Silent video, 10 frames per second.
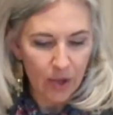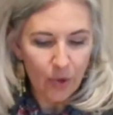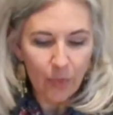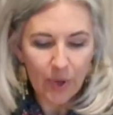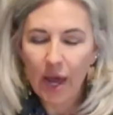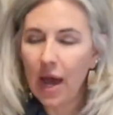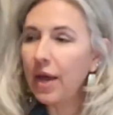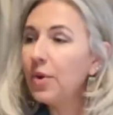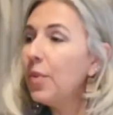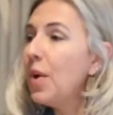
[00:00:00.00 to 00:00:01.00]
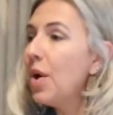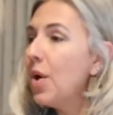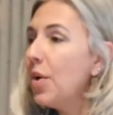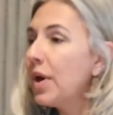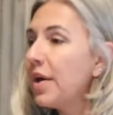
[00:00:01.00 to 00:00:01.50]
When I
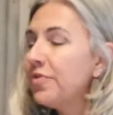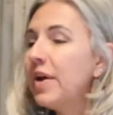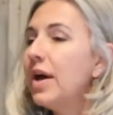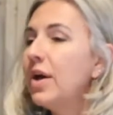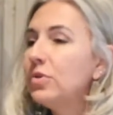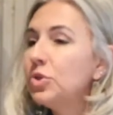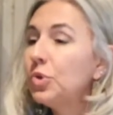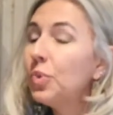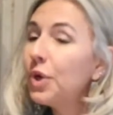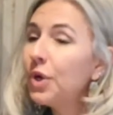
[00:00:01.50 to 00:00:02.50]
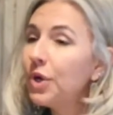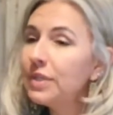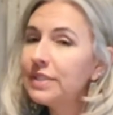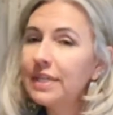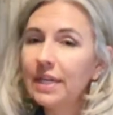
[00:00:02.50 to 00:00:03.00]
awoke, I found a
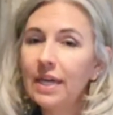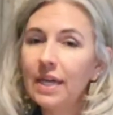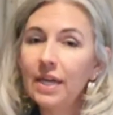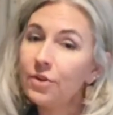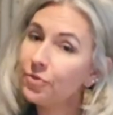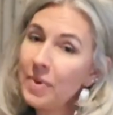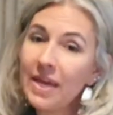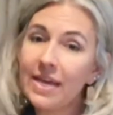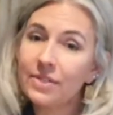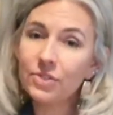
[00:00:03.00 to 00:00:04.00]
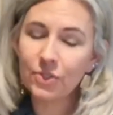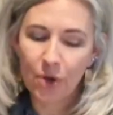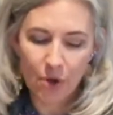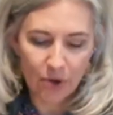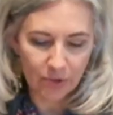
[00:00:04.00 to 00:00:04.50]
world in need of peace
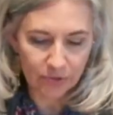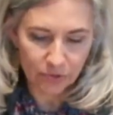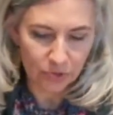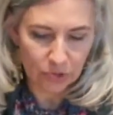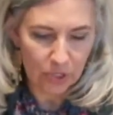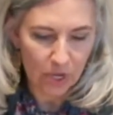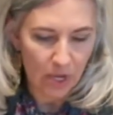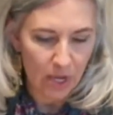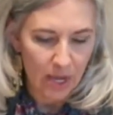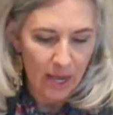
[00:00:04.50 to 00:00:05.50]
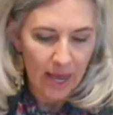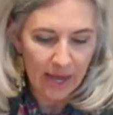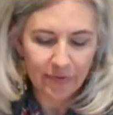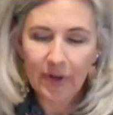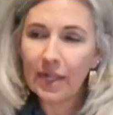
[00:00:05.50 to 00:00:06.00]
songs.
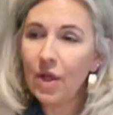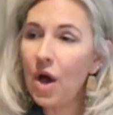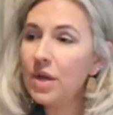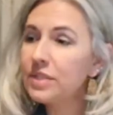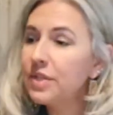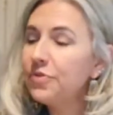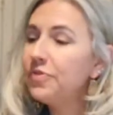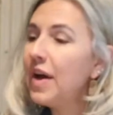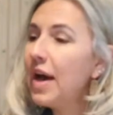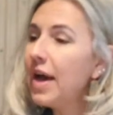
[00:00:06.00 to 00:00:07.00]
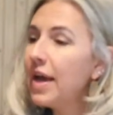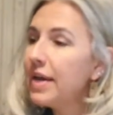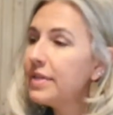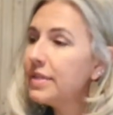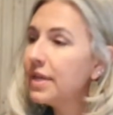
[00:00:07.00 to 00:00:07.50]
Have I lost the
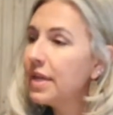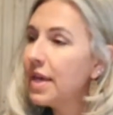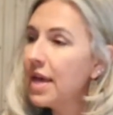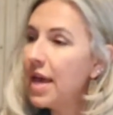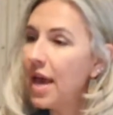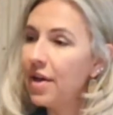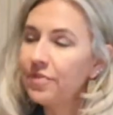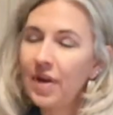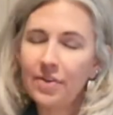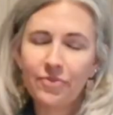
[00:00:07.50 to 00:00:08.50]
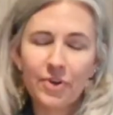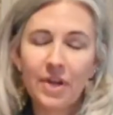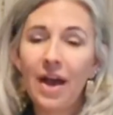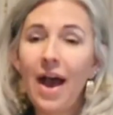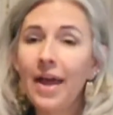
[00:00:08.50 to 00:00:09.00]
fight? Have I
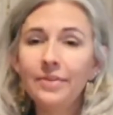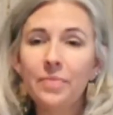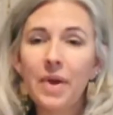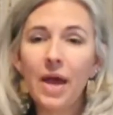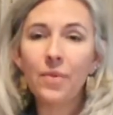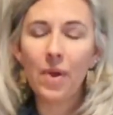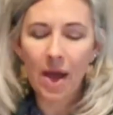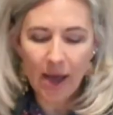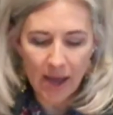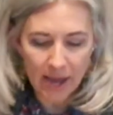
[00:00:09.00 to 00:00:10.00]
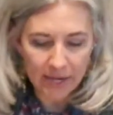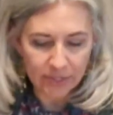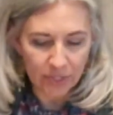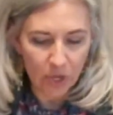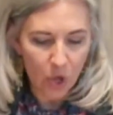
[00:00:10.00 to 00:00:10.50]
forgotten my
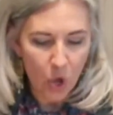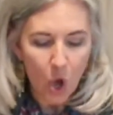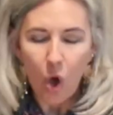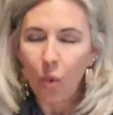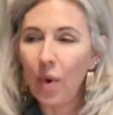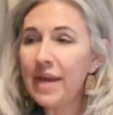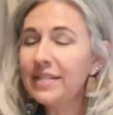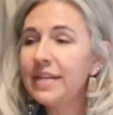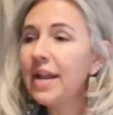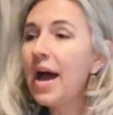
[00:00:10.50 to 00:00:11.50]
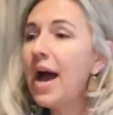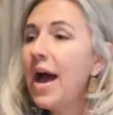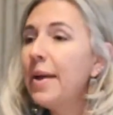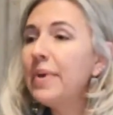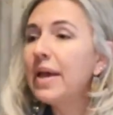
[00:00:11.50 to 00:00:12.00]
right? When did
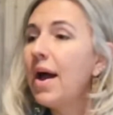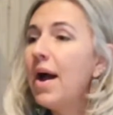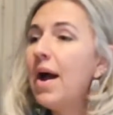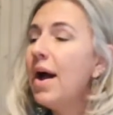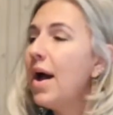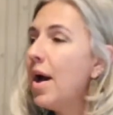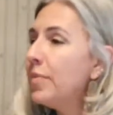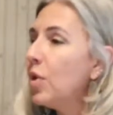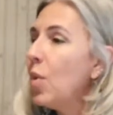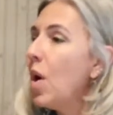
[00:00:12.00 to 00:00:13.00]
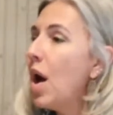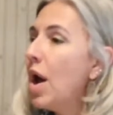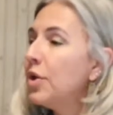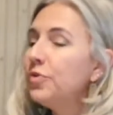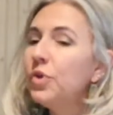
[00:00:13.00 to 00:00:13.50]
I become the
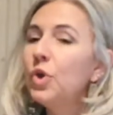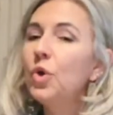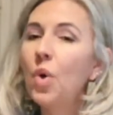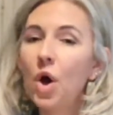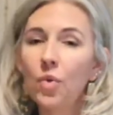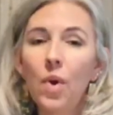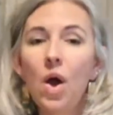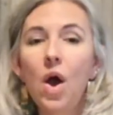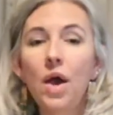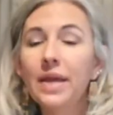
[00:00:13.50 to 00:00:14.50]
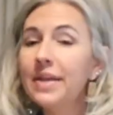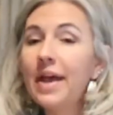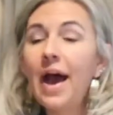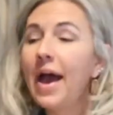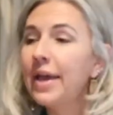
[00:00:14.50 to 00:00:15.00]
one of you are wrong and
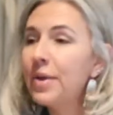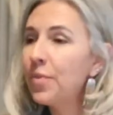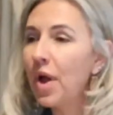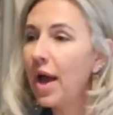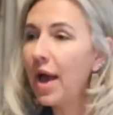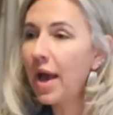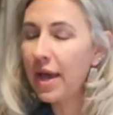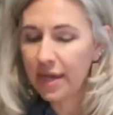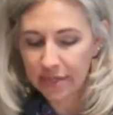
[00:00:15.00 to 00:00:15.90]
I am right?